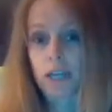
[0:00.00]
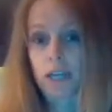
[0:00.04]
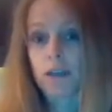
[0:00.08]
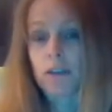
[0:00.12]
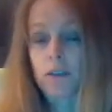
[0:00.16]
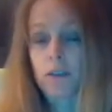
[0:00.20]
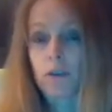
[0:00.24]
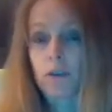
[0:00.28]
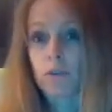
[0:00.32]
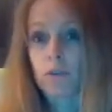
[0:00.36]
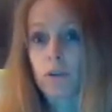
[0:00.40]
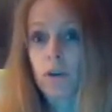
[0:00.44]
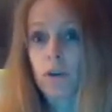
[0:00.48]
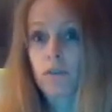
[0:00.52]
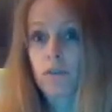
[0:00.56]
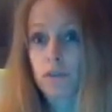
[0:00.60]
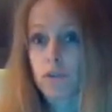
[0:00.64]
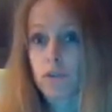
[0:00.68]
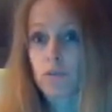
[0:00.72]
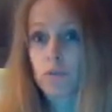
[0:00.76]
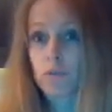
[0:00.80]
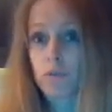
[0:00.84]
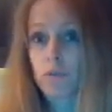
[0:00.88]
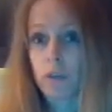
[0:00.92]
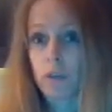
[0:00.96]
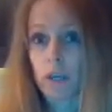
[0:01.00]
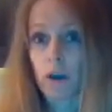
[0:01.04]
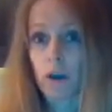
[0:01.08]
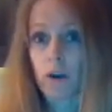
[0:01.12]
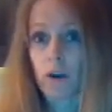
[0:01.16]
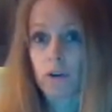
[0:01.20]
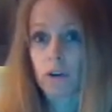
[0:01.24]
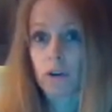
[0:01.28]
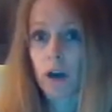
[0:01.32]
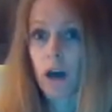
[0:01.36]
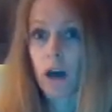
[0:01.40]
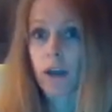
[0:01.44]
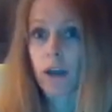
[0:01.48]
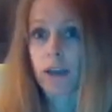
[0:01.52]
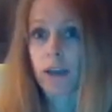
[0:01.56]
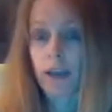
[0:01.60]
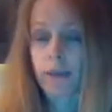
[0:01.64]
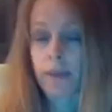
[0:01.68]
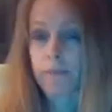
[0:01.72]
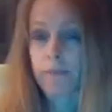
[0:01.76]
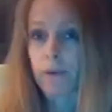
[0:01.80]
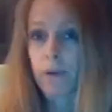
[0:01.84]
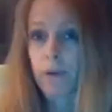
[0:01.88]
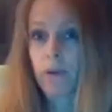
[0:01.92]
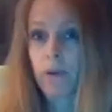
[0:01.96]
and their nerves truly are not
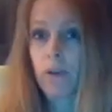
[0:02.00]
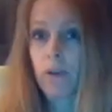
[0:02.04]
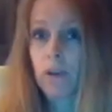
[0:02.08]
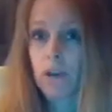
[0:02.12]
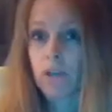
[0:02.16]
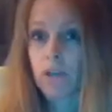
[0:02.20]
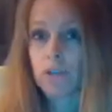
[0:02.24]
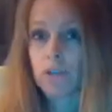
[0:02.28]
able